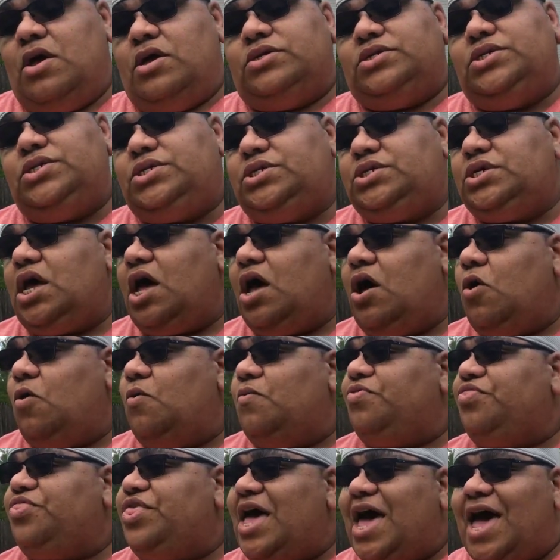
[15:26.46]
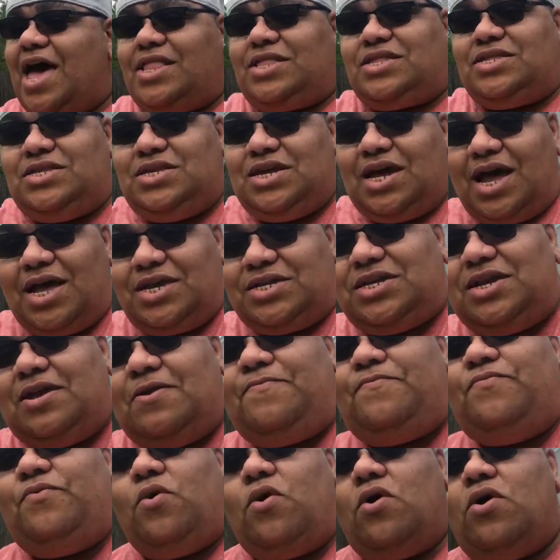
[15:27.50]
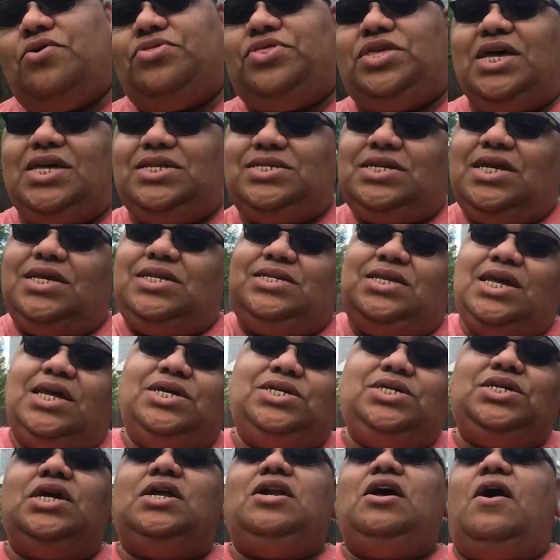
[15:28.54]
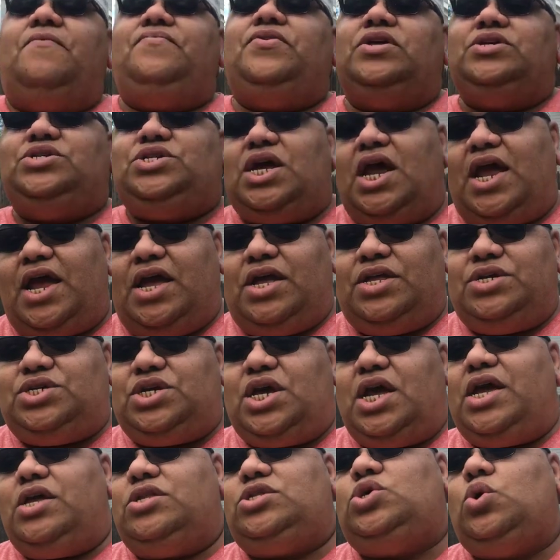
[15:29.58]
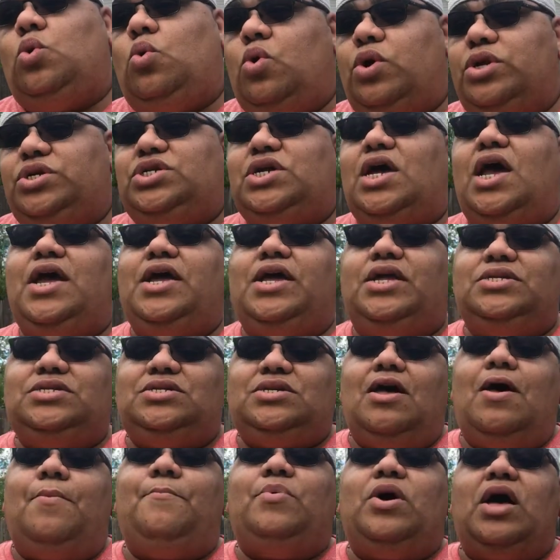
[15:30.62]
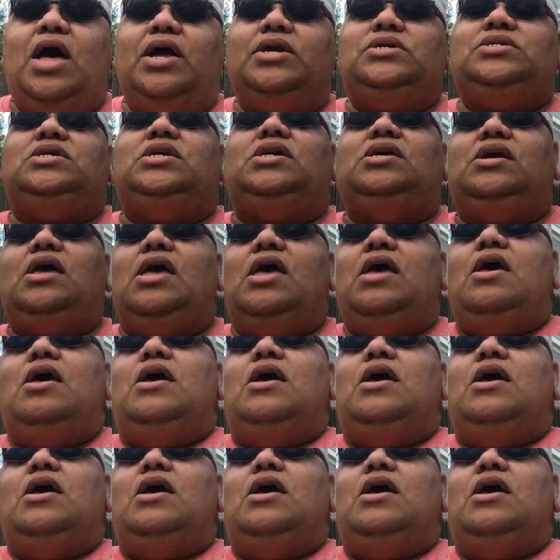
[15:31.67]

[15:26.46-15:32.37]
So that does it for this edition of the J&J Toy Giants unboxing.